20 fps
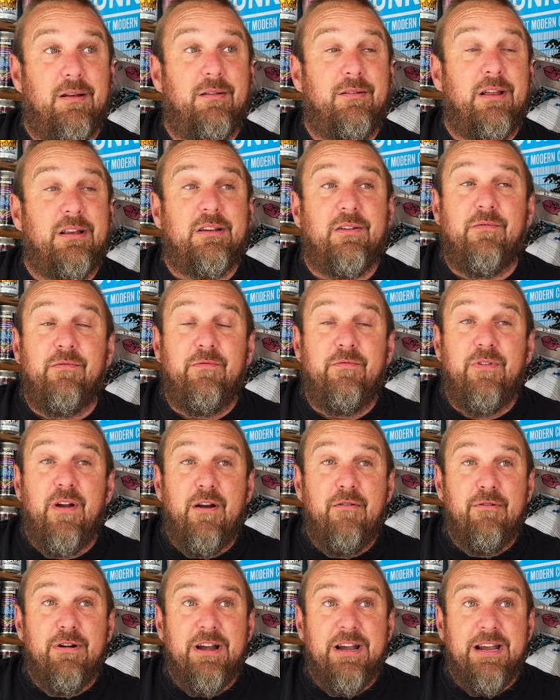There's some
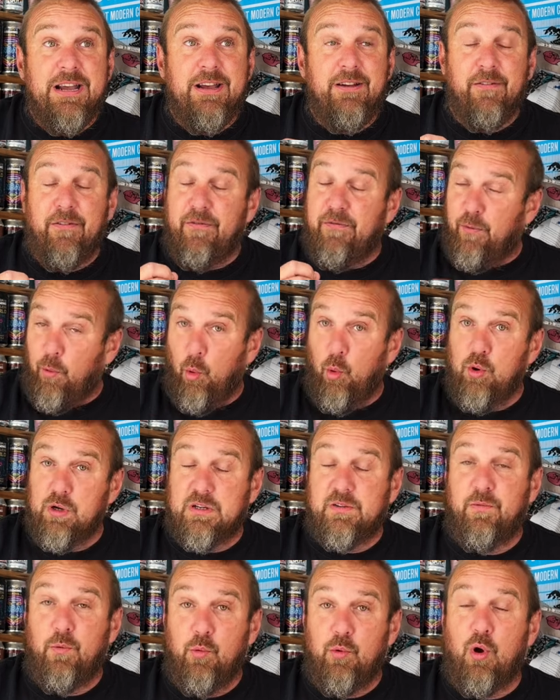very
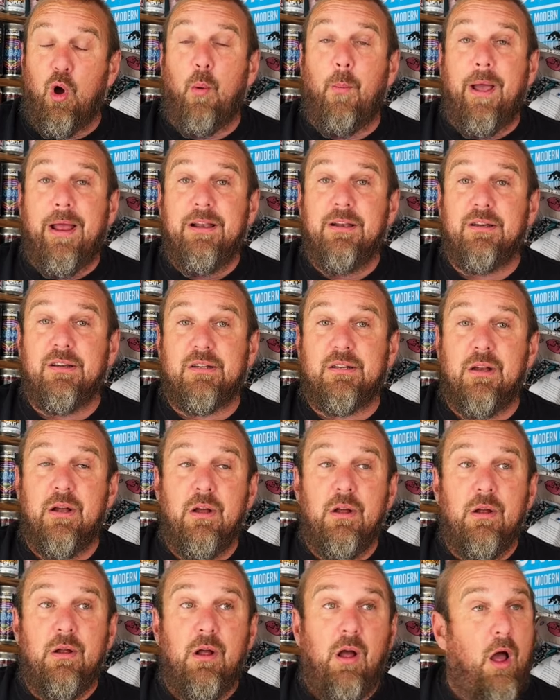forceful comments.
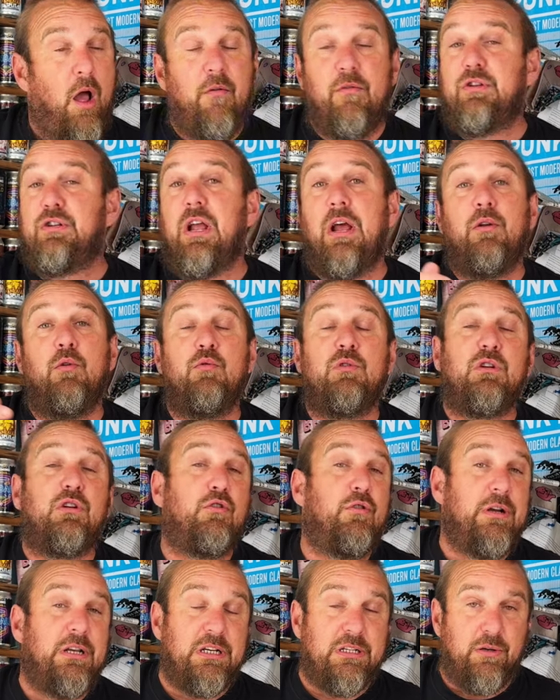Other channels
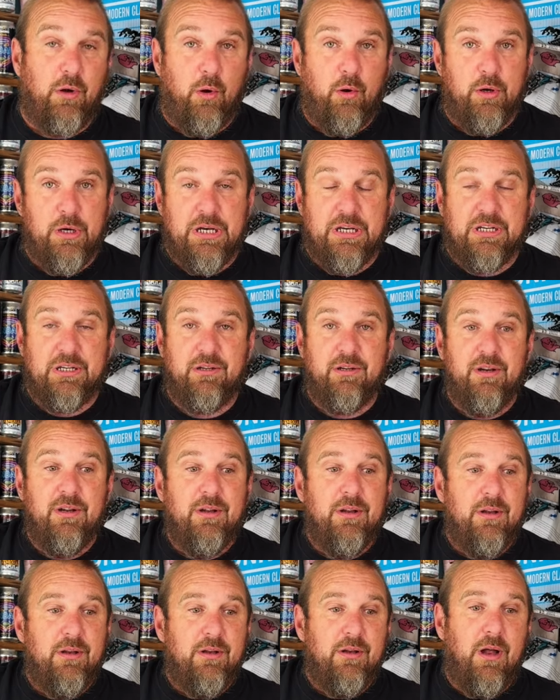criticise
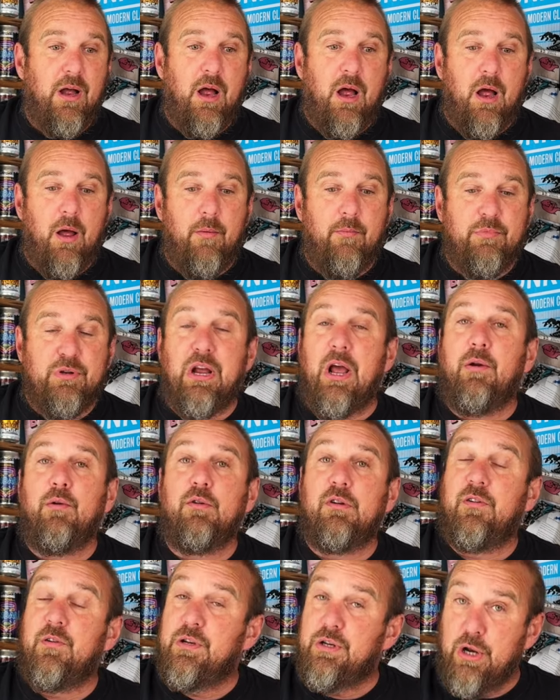
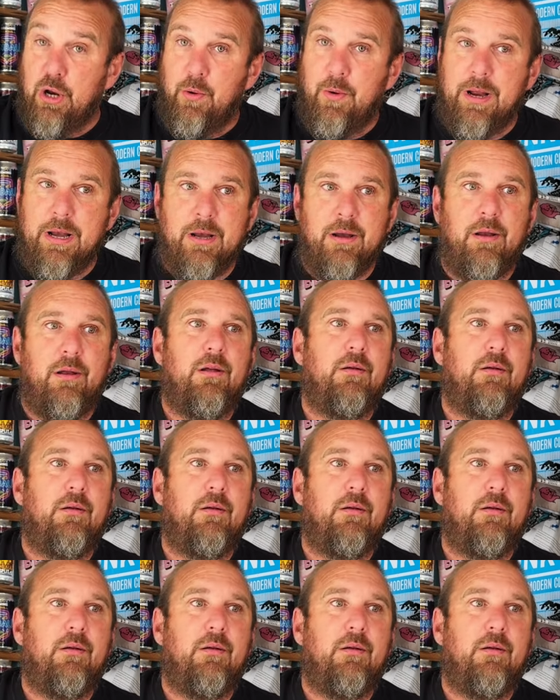channels for doing